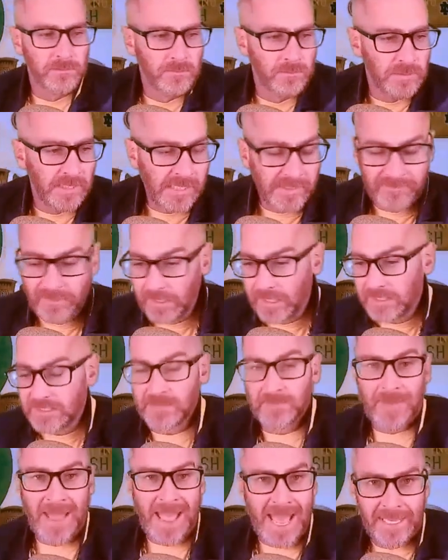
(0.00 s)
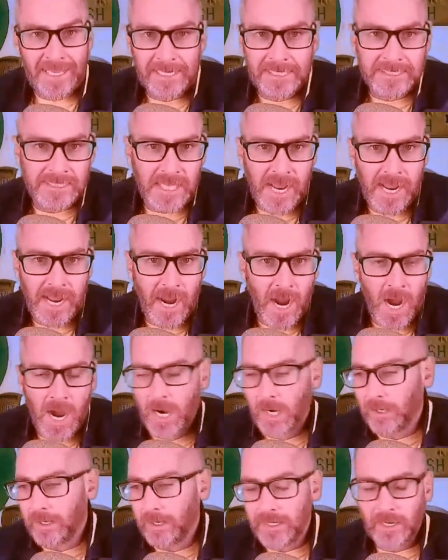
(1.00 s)
Even as mad as they
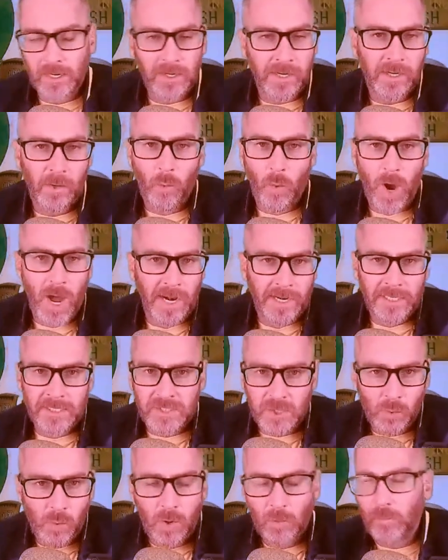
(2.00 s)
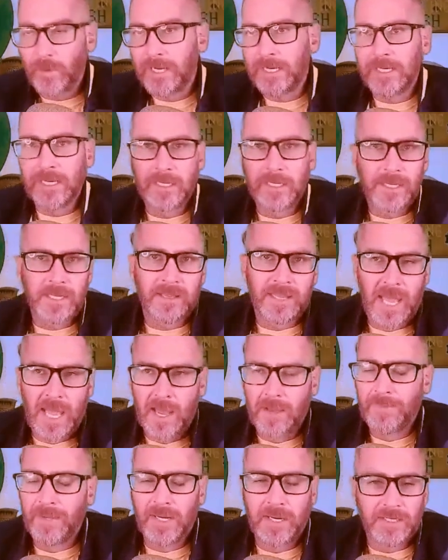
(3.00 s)
are, and they're going to want to do what we did to
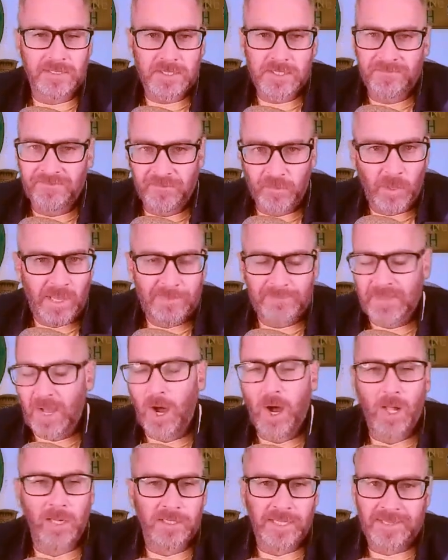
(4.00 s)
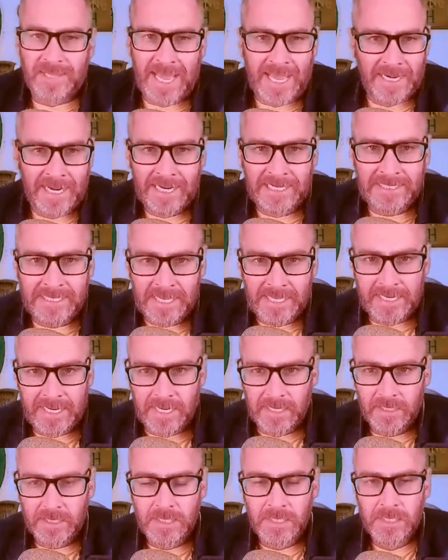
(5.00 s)
them, and it's flipped, all of that, I get
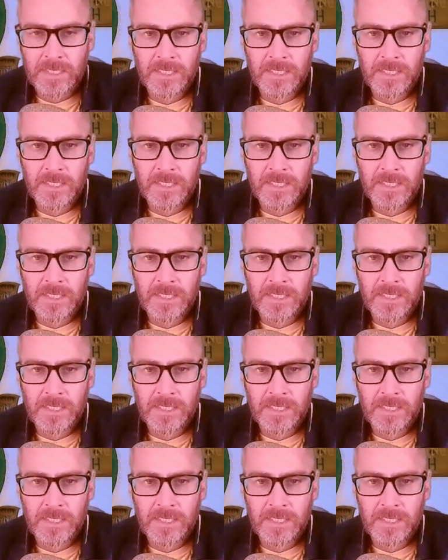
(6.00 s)
it.